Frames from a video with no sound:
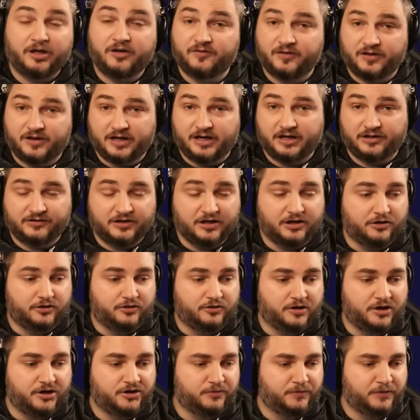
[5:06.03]
that extended
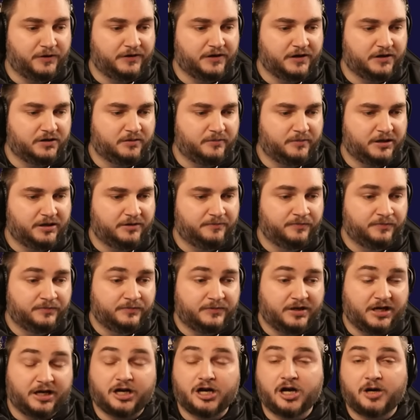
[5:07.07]
duration we talked about,
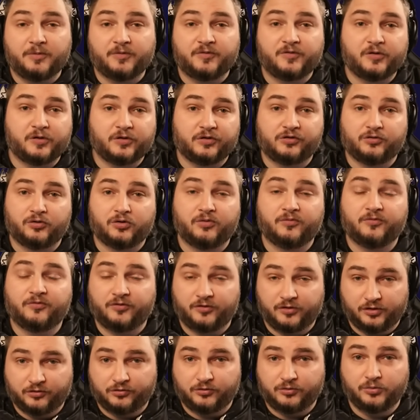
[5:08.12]
and Calm Before the Storm for
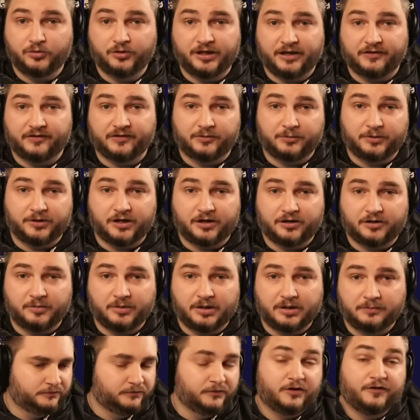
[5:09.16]
those cooldowns that we talked about.
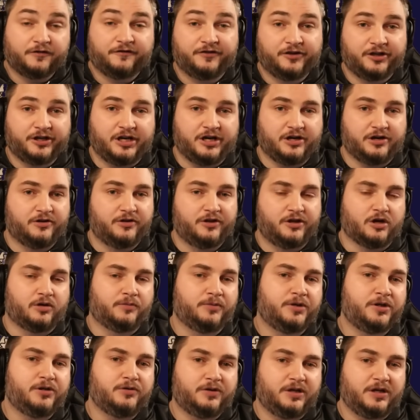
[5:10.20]
For the gear, the
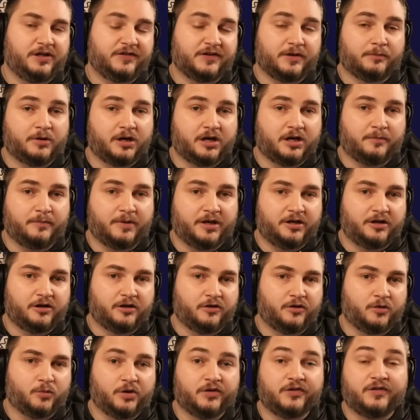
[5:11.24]
only uniques I'm recommending are
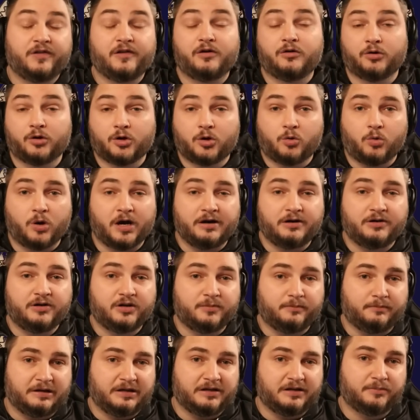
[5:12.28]
the ones that are required to
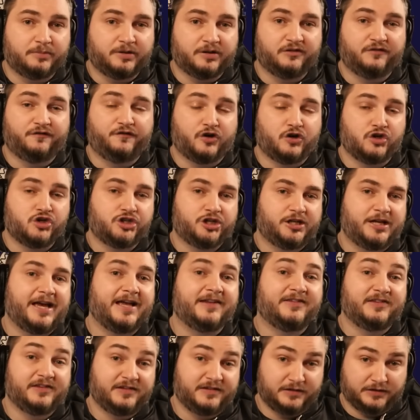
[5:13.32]
make the build function as
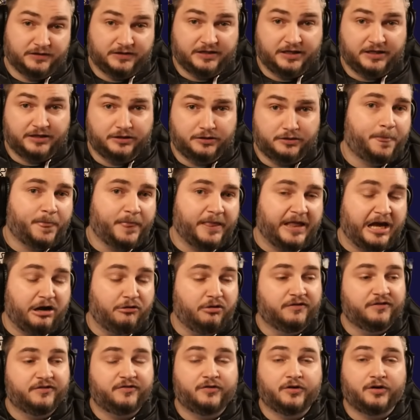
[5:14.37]
it's intended.
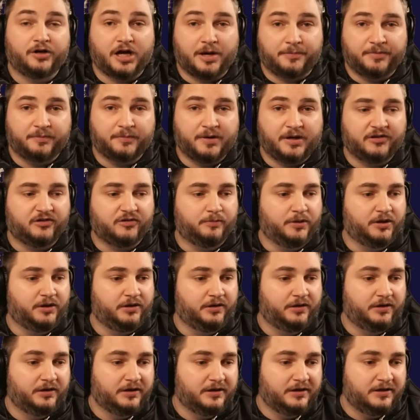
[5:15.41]
However, for an optimized
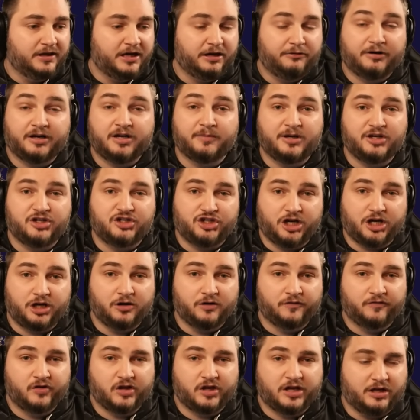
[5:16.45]
build, I recommend Shaco
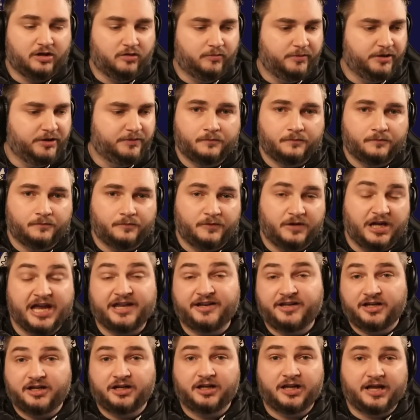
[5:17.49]
for the helmet, and
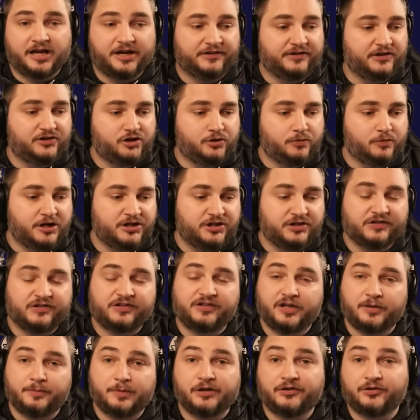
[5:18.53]
in a lot of situations,
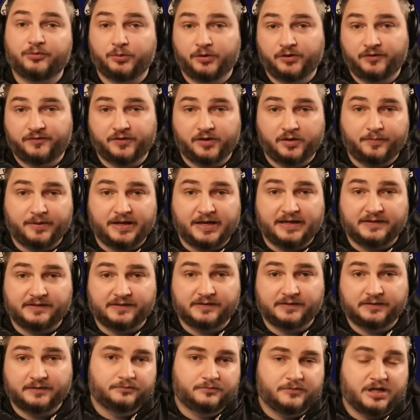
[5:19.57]
Tybalt's Will for the
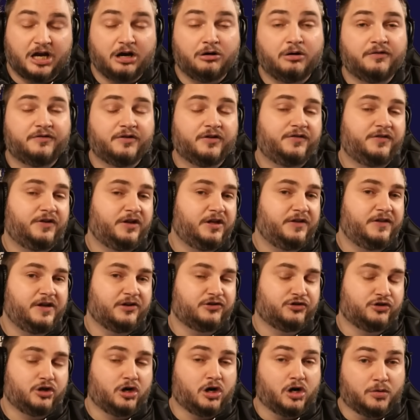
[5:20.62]
pants. However, if you need the
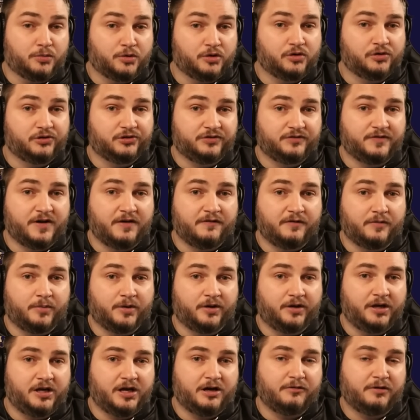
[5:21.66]
extra armor or
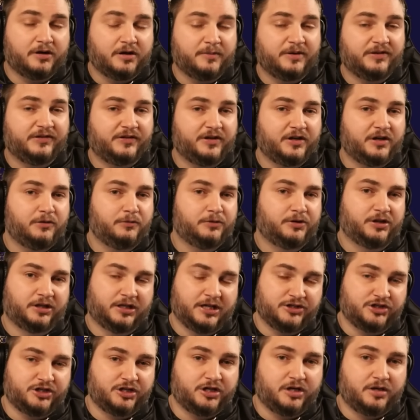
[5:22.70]
survivability, I recommend sticking with the
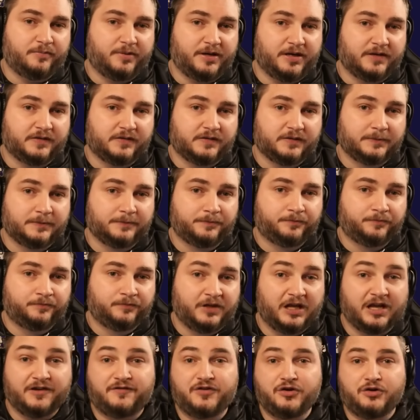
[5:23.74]
legendary pants.
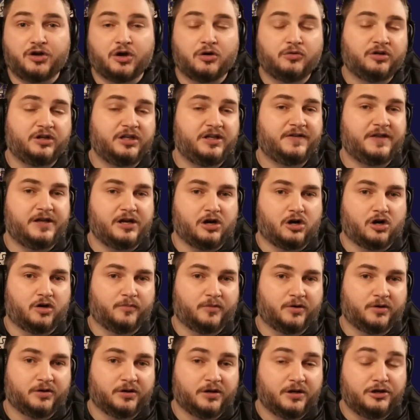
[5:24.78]
If you don't need the
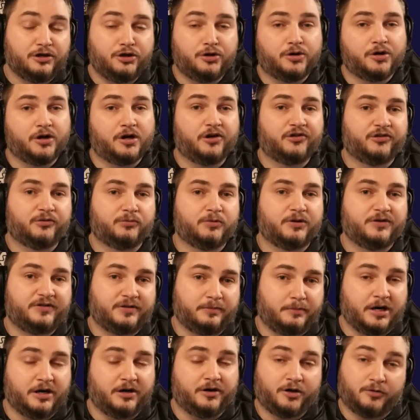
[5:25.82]
armor, you can also run
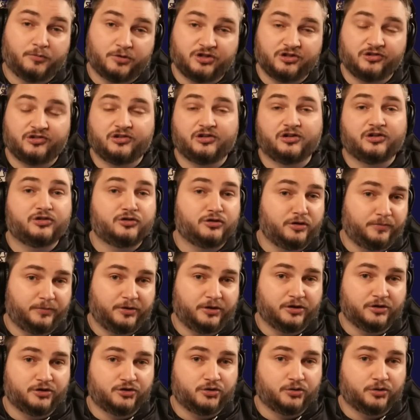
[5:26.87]
Temerity, which is an extremely
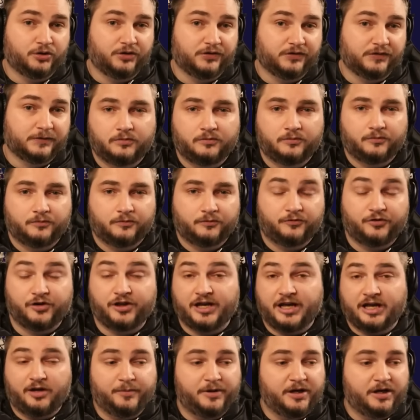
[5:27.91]
good choice. For the
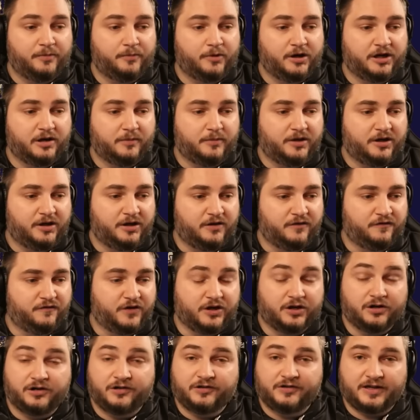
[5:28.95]
helmet, I'm recommending
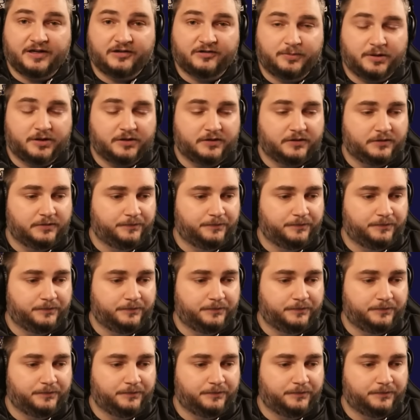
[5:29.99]
Vigorous Aspect.